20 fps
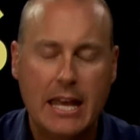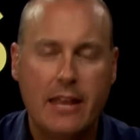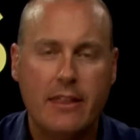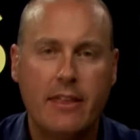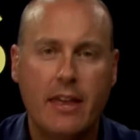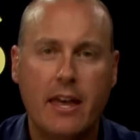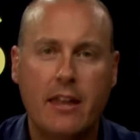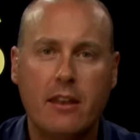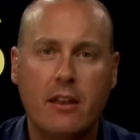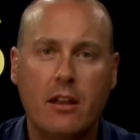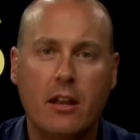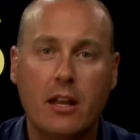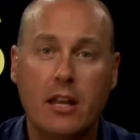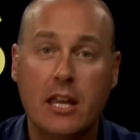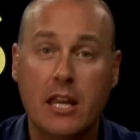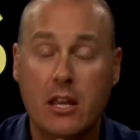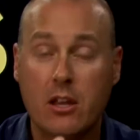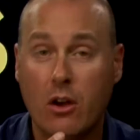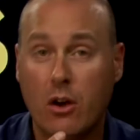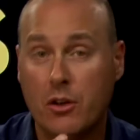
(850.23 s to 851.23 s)
Then
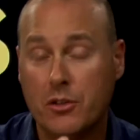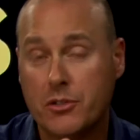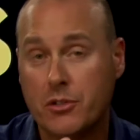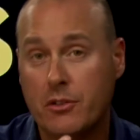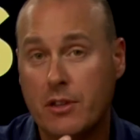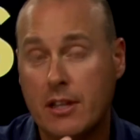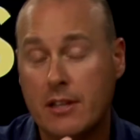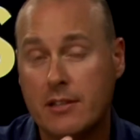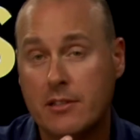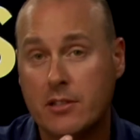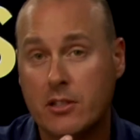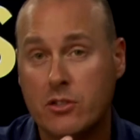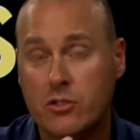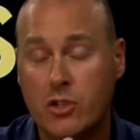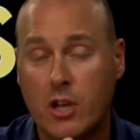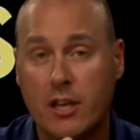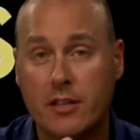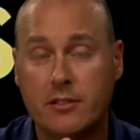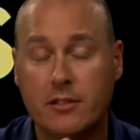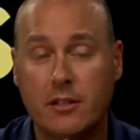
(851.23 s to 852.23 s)
he also then
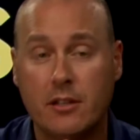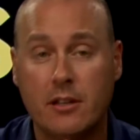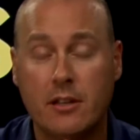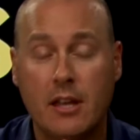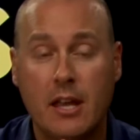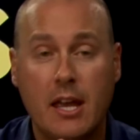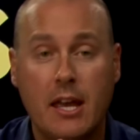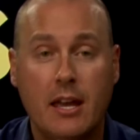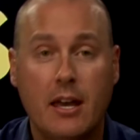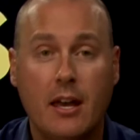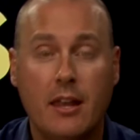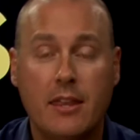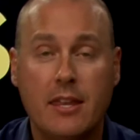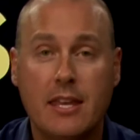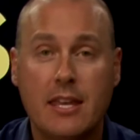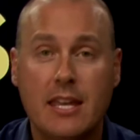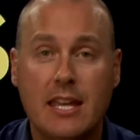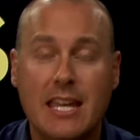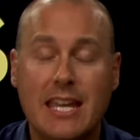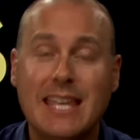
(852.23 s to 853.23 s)
suggested
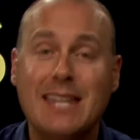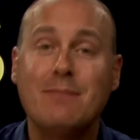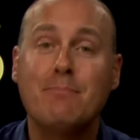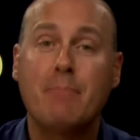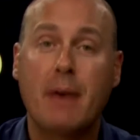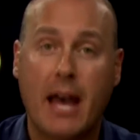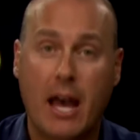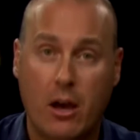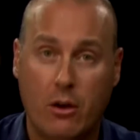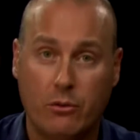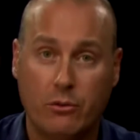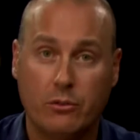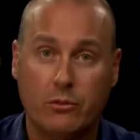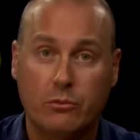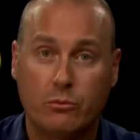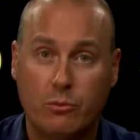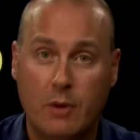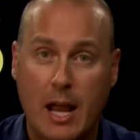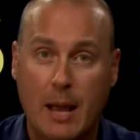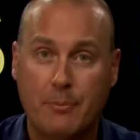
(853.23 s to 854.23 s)
the
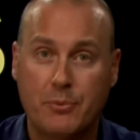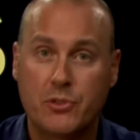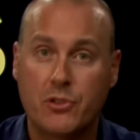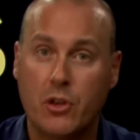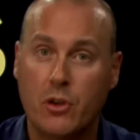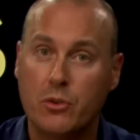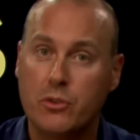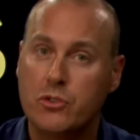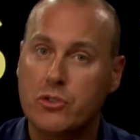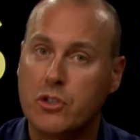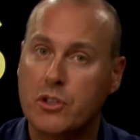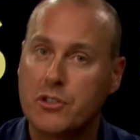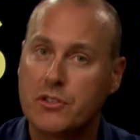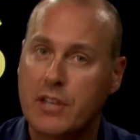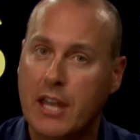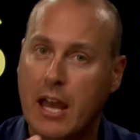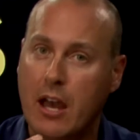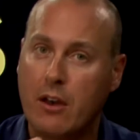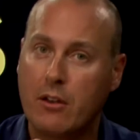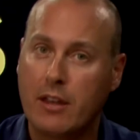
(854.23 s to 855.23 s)
inbound reps, those
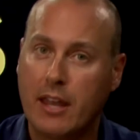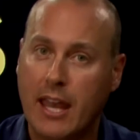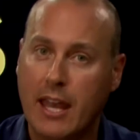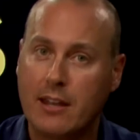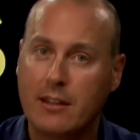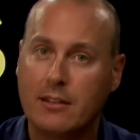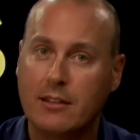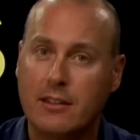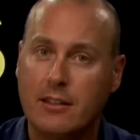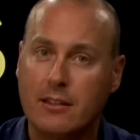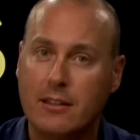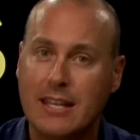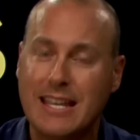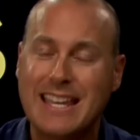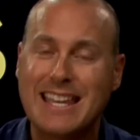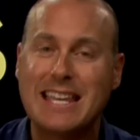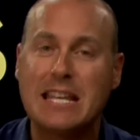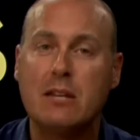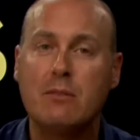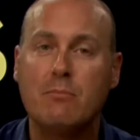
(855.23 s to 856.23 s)
just ha- handling the
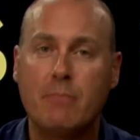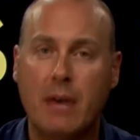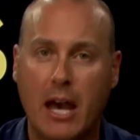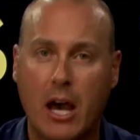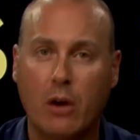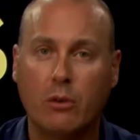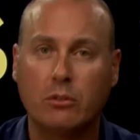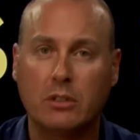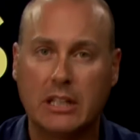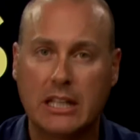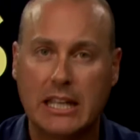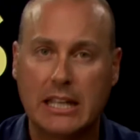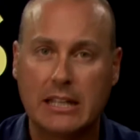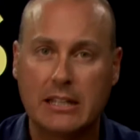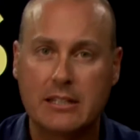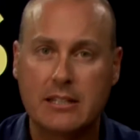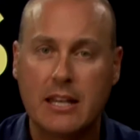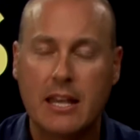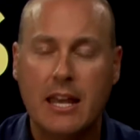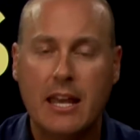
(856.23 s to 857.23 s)
inbound
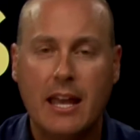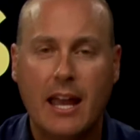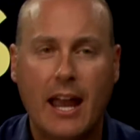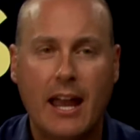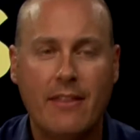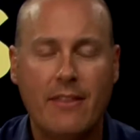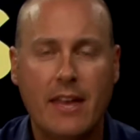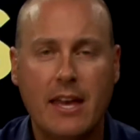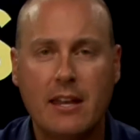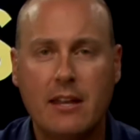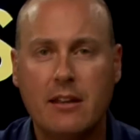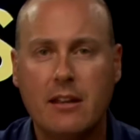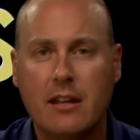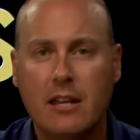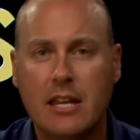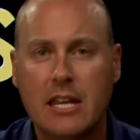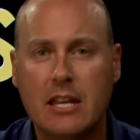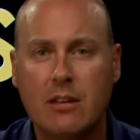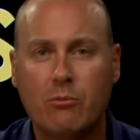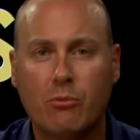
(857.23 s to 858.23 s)
leads, and then
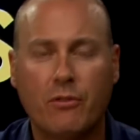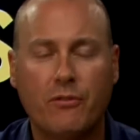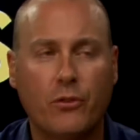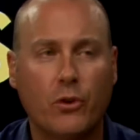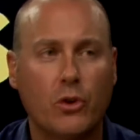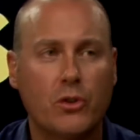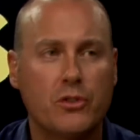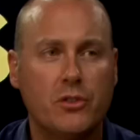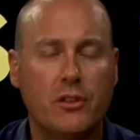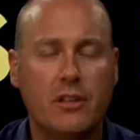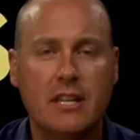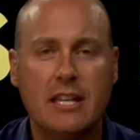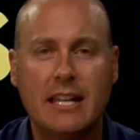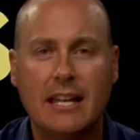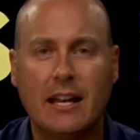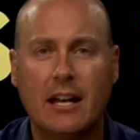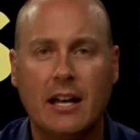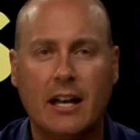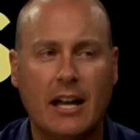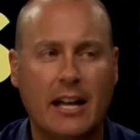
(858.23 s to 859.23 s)
he referred to
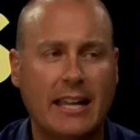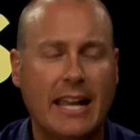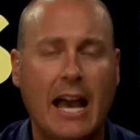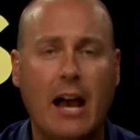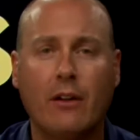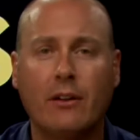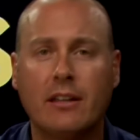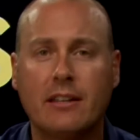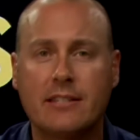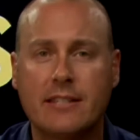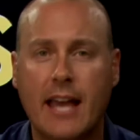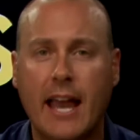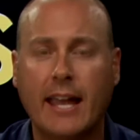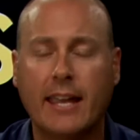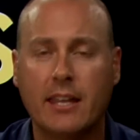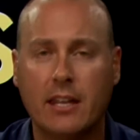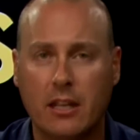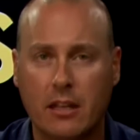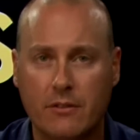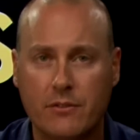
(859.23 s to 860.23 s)
the uh, account
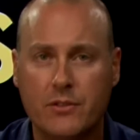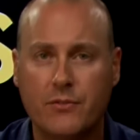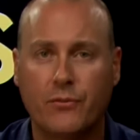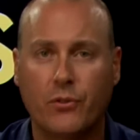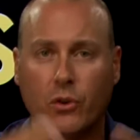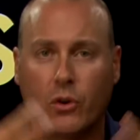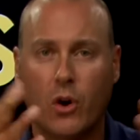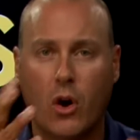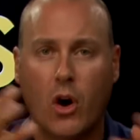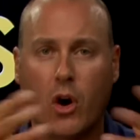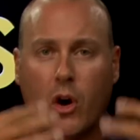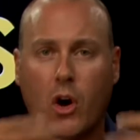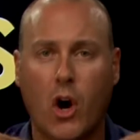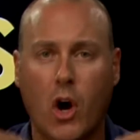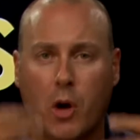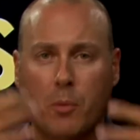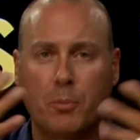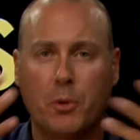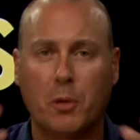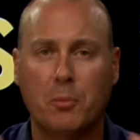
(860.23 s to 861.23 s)
executives. For our,
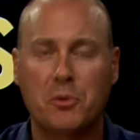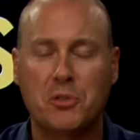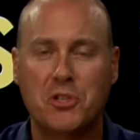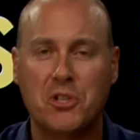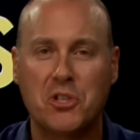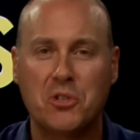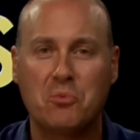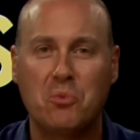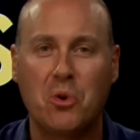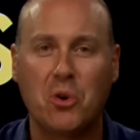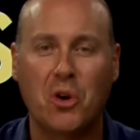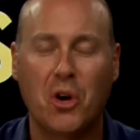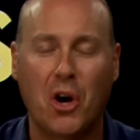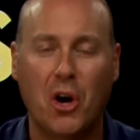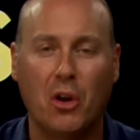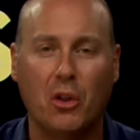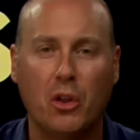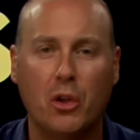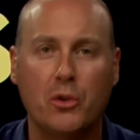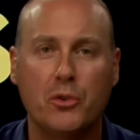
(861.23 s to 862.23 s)
our purposes, we'll
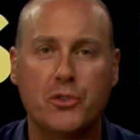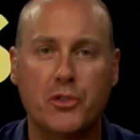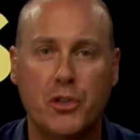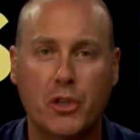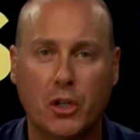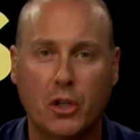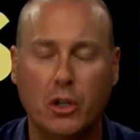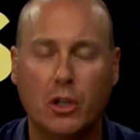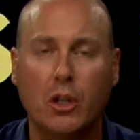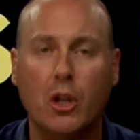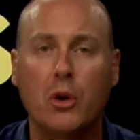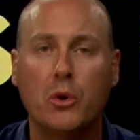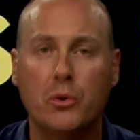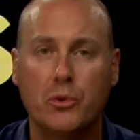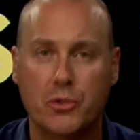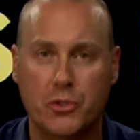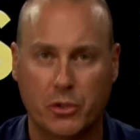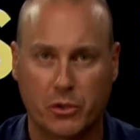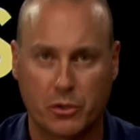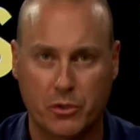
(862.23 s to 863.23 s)
call those the
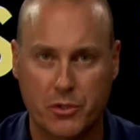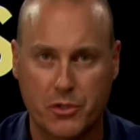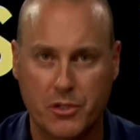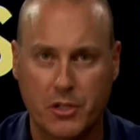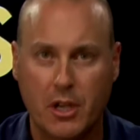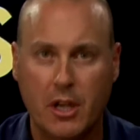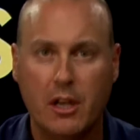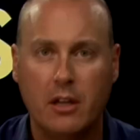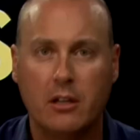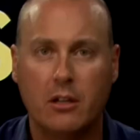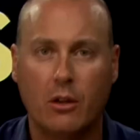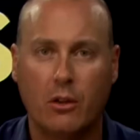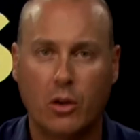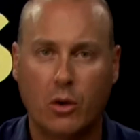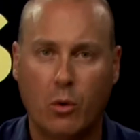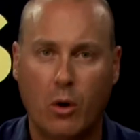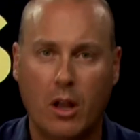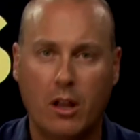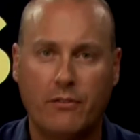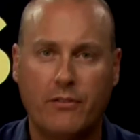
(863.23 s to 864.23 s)
closers you know, the
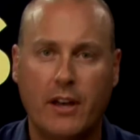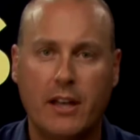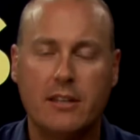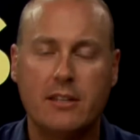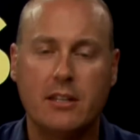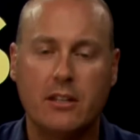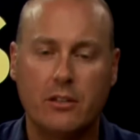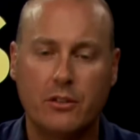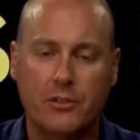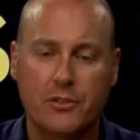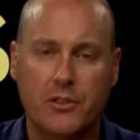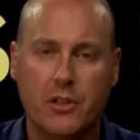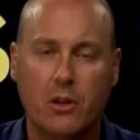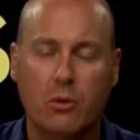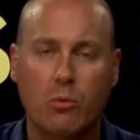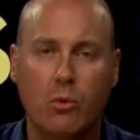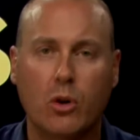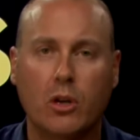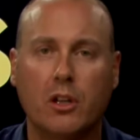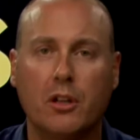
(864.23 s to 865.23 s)
qualified deals they're
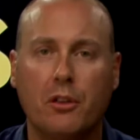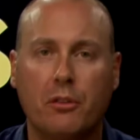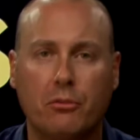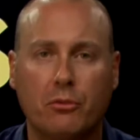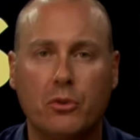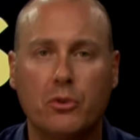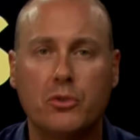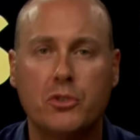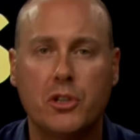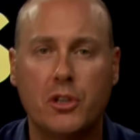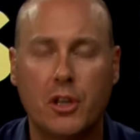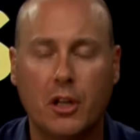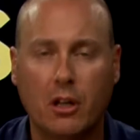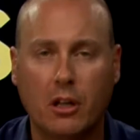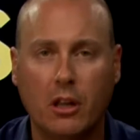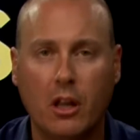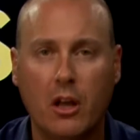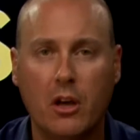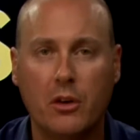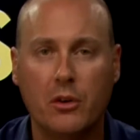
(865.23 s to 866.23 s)
working through to the
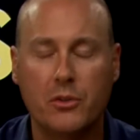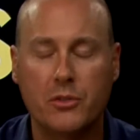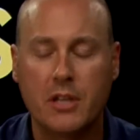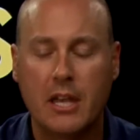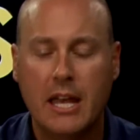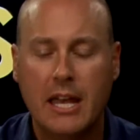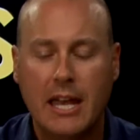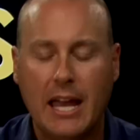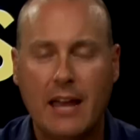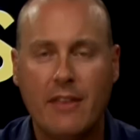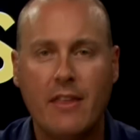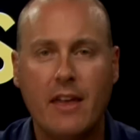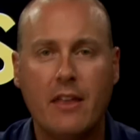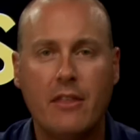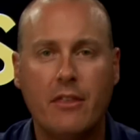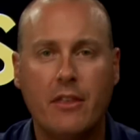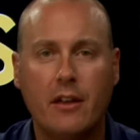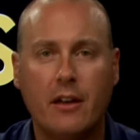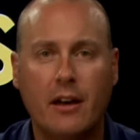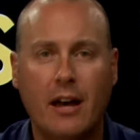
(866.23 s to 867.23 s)
close, and
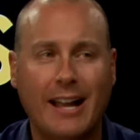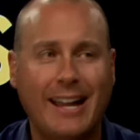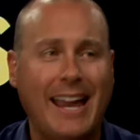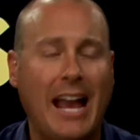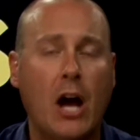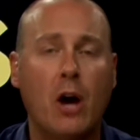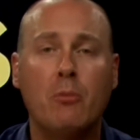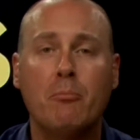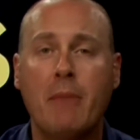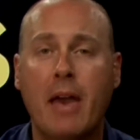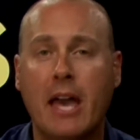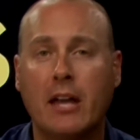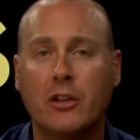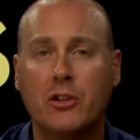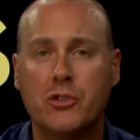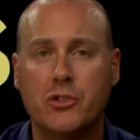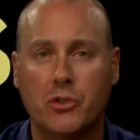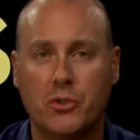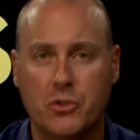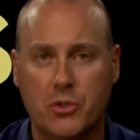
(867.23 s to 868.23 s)
then the account
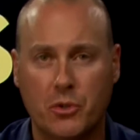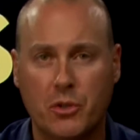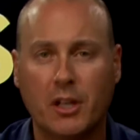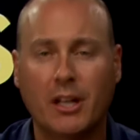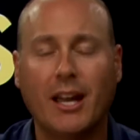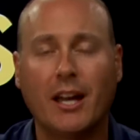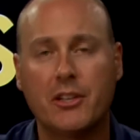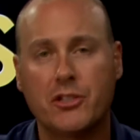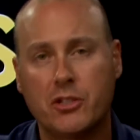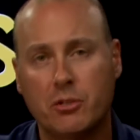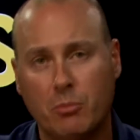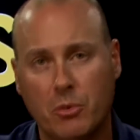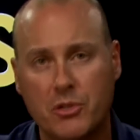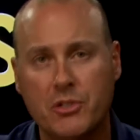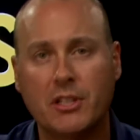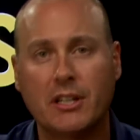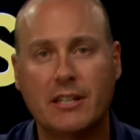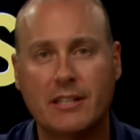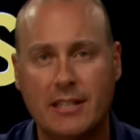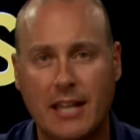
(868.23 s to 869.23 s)
managers or the customer
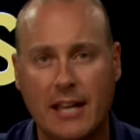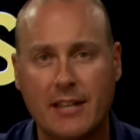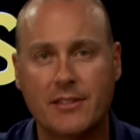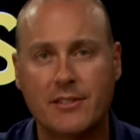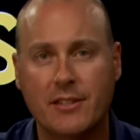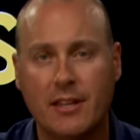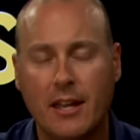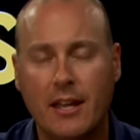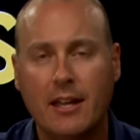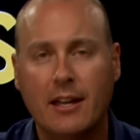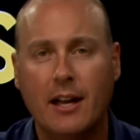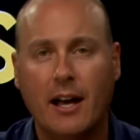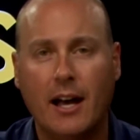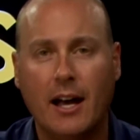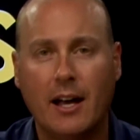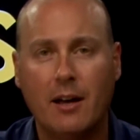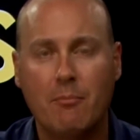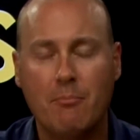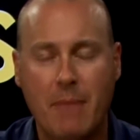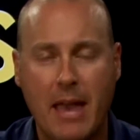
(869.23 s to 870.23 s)
success
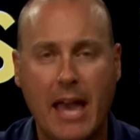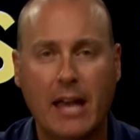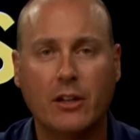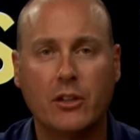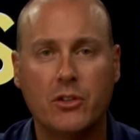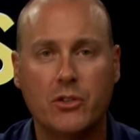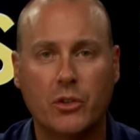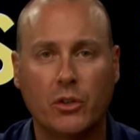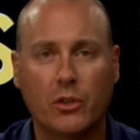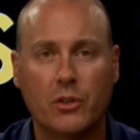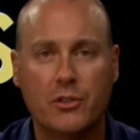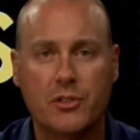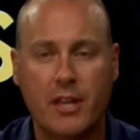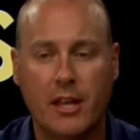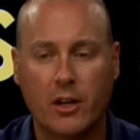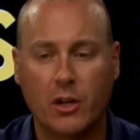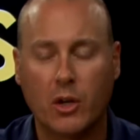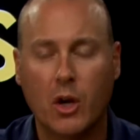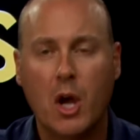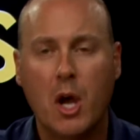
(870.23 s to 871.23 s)
uh, managers
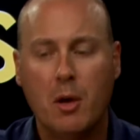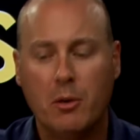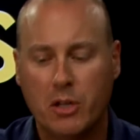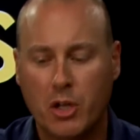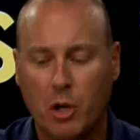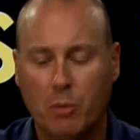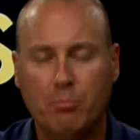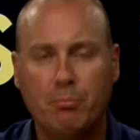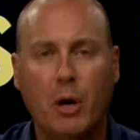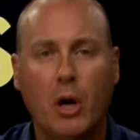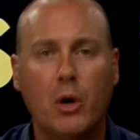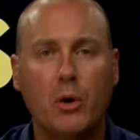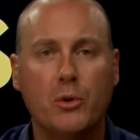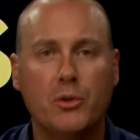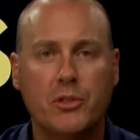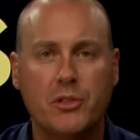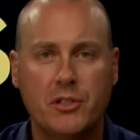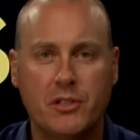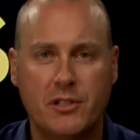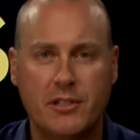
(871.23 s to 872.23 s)
that are, you know,
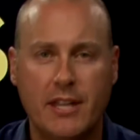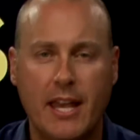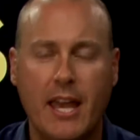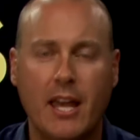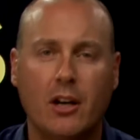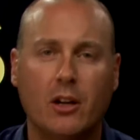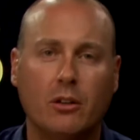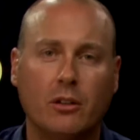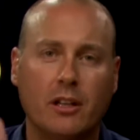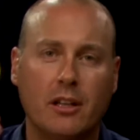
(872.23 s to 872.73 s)
post sale.